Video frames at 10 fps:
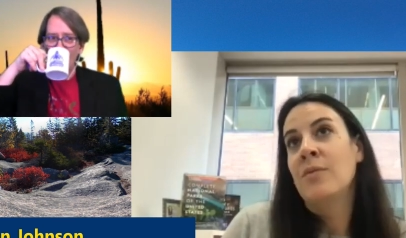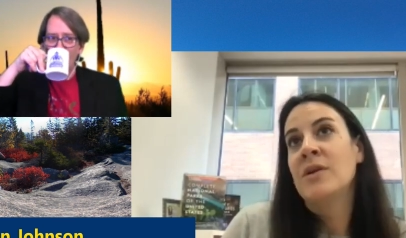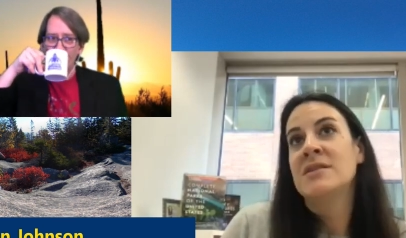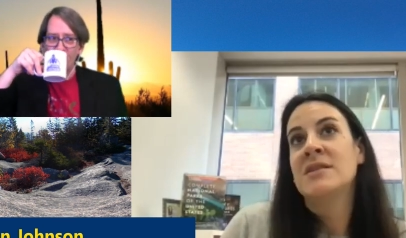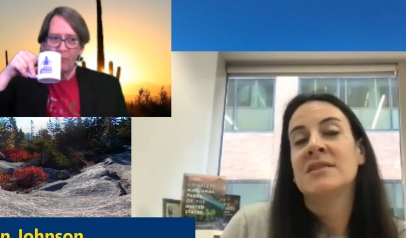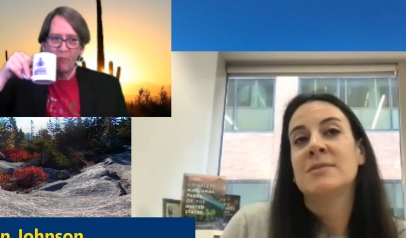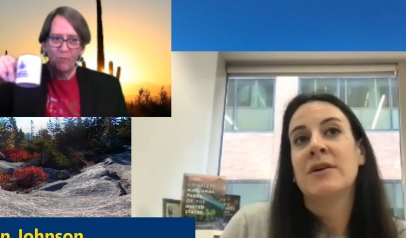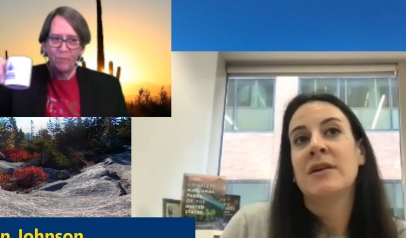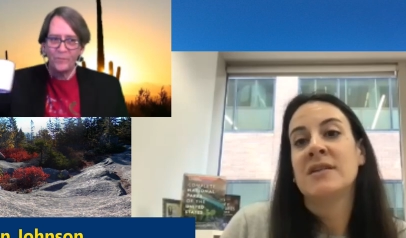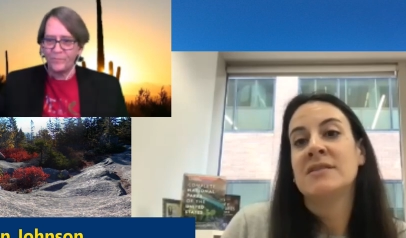Speaker 1: And we did
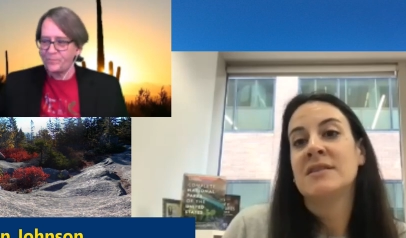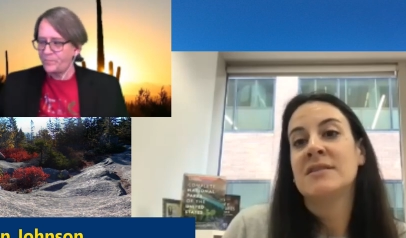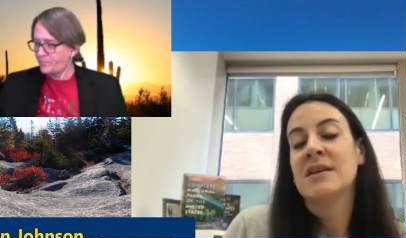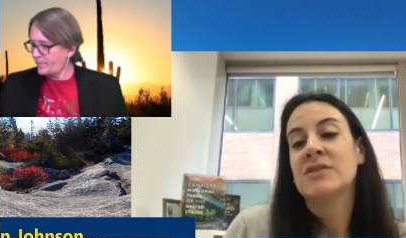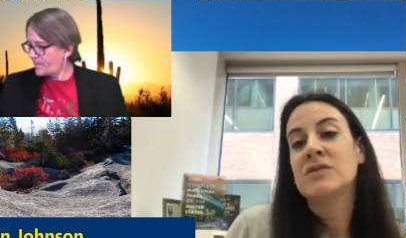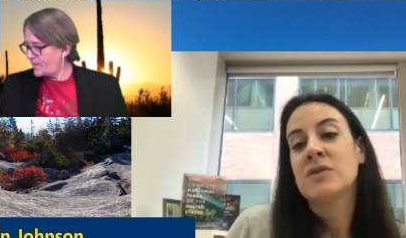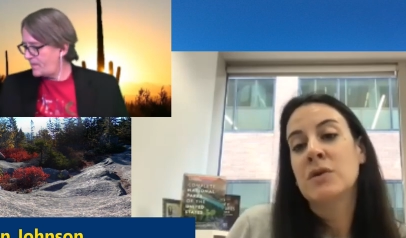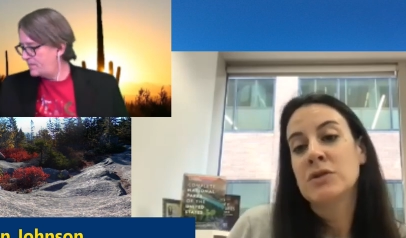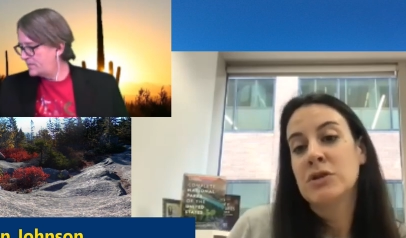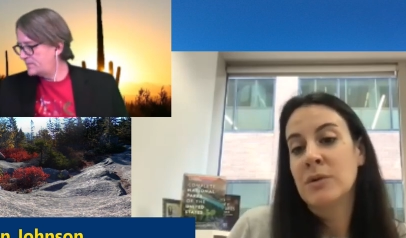experiences like
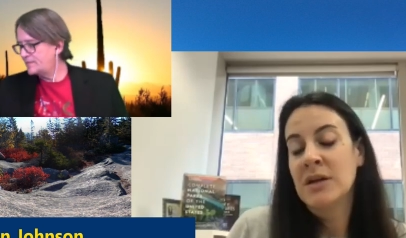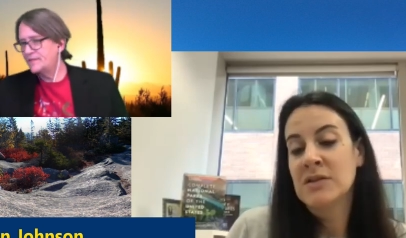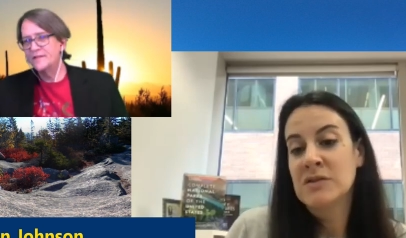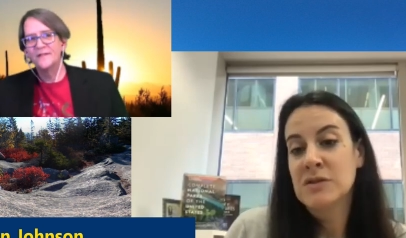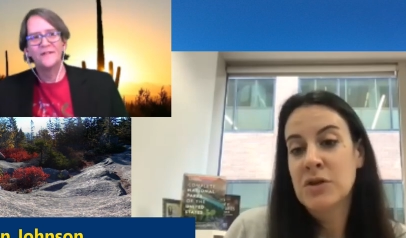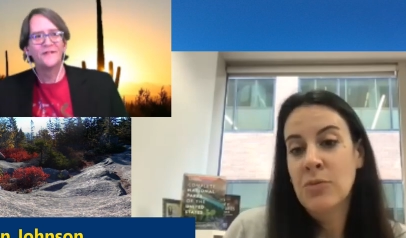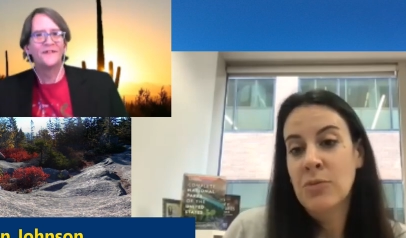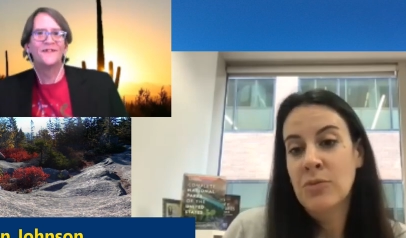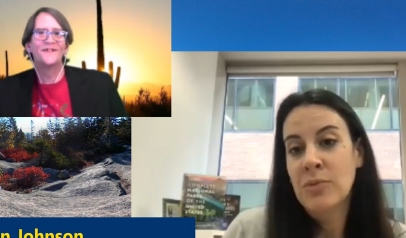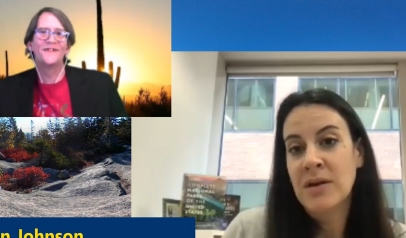snowshoeing and
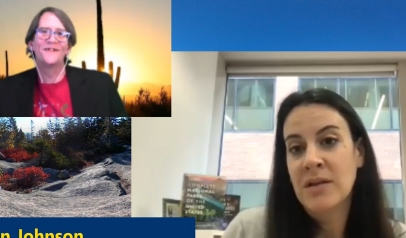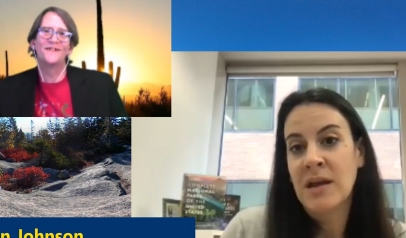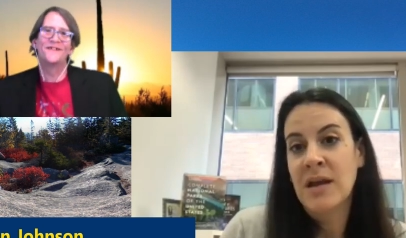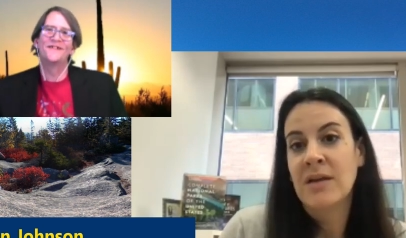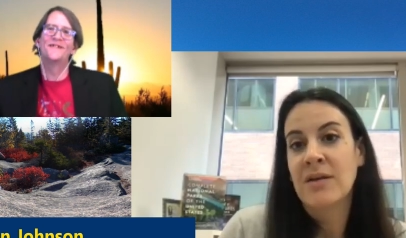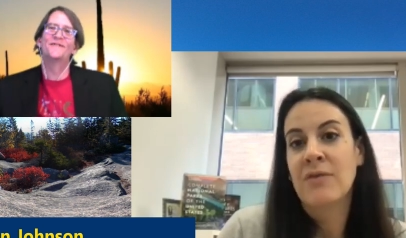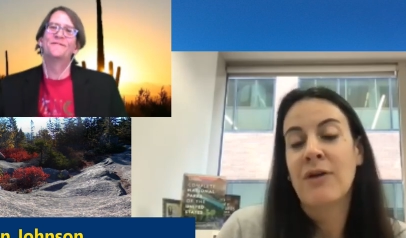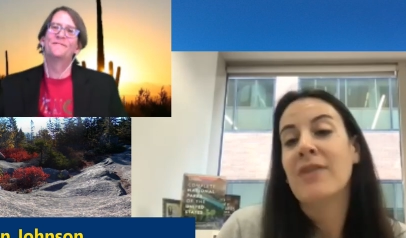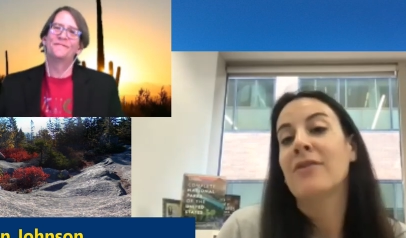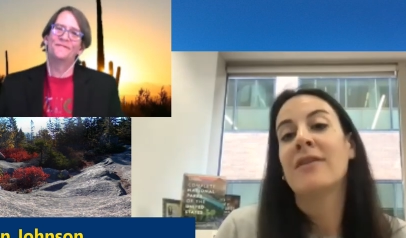snowmobiling
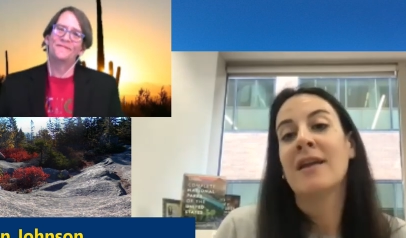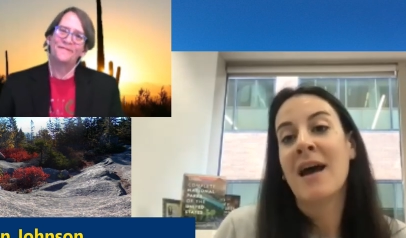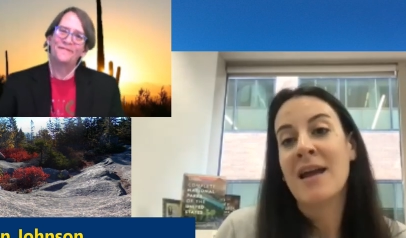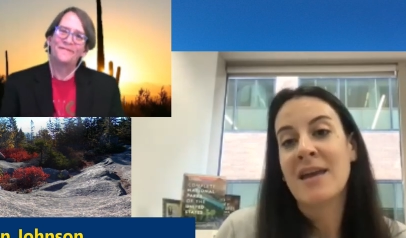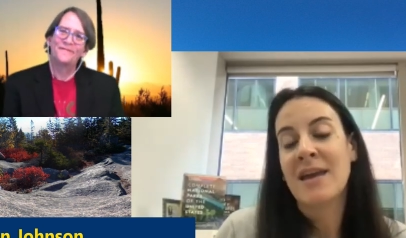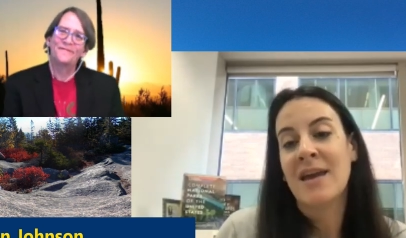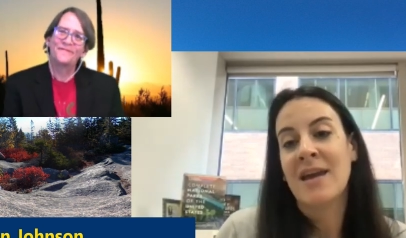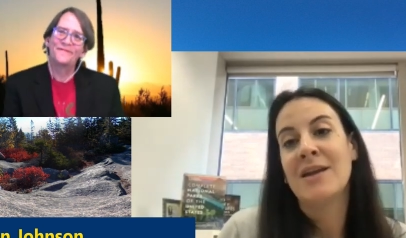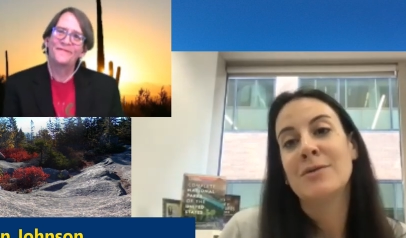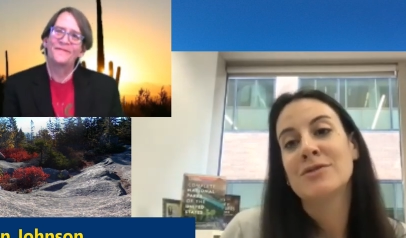rather than
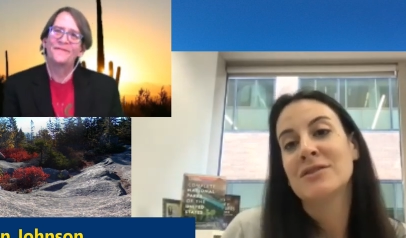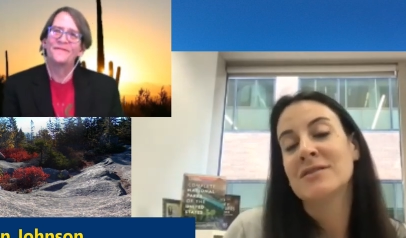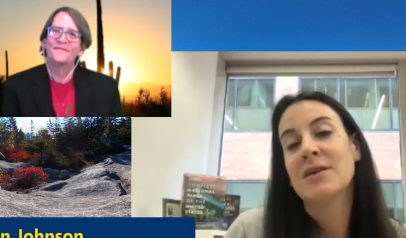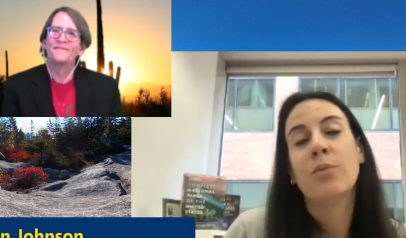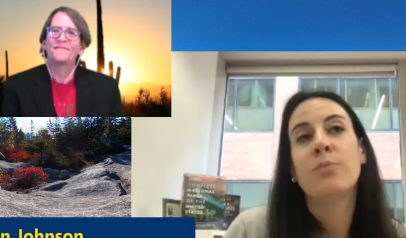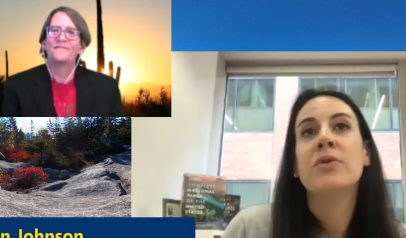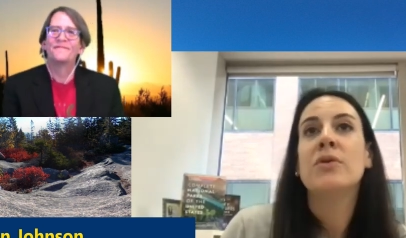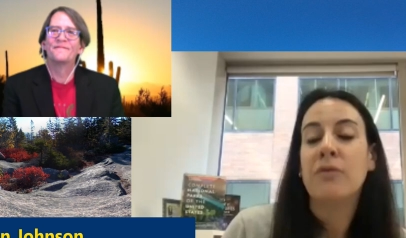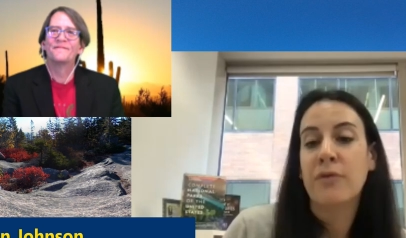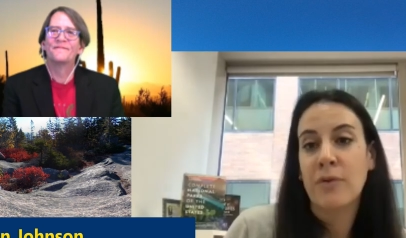hiking. And it was just a
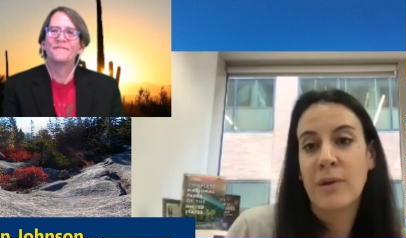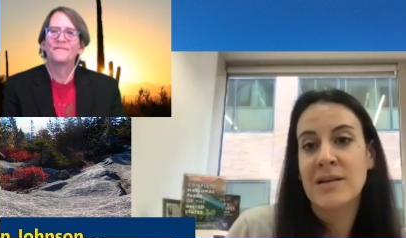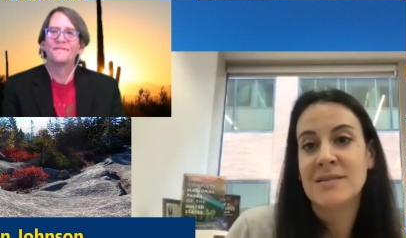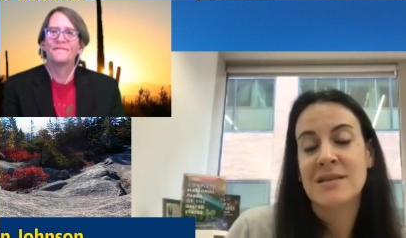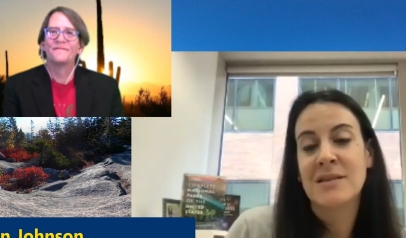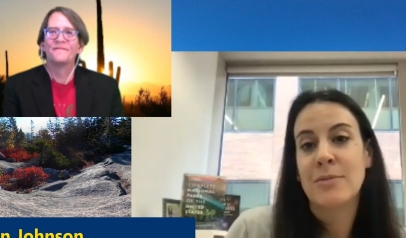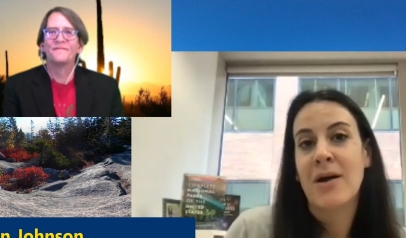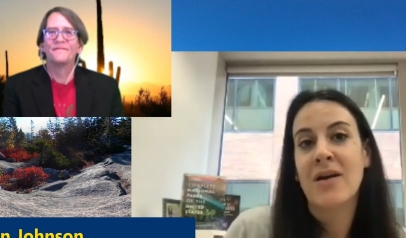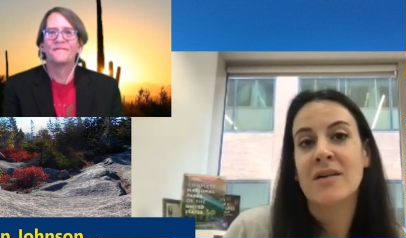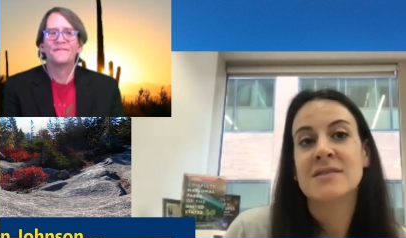beautiful way to see the
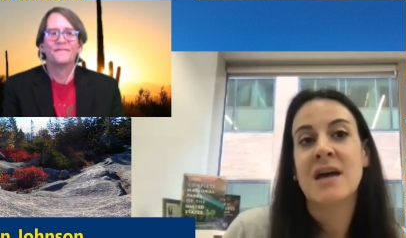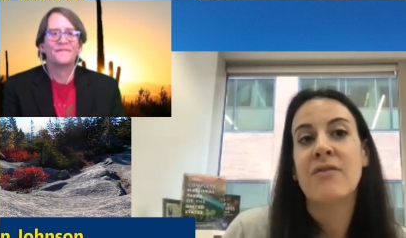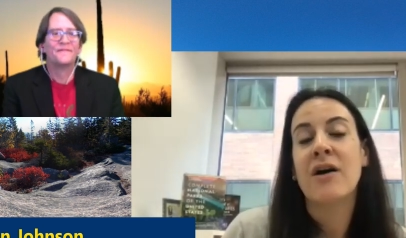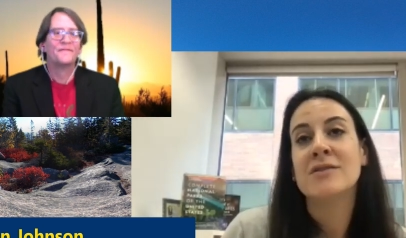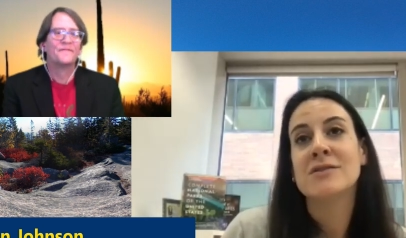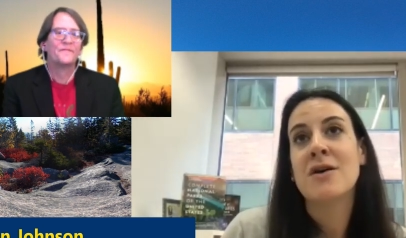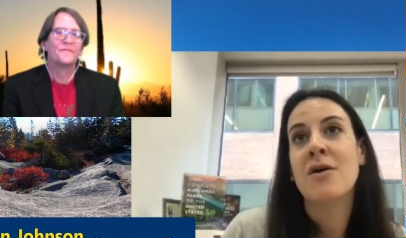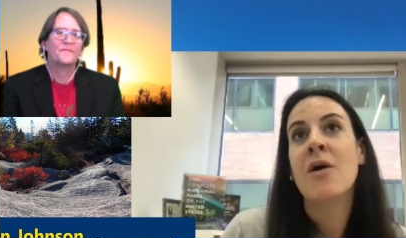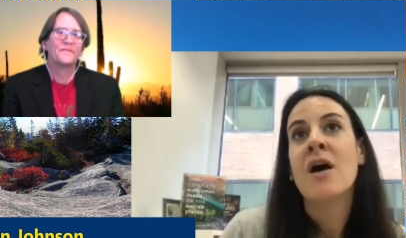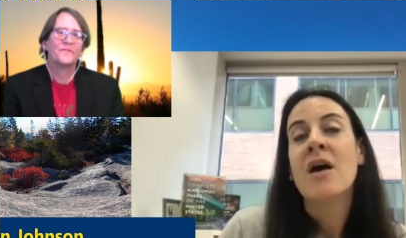parks. I've also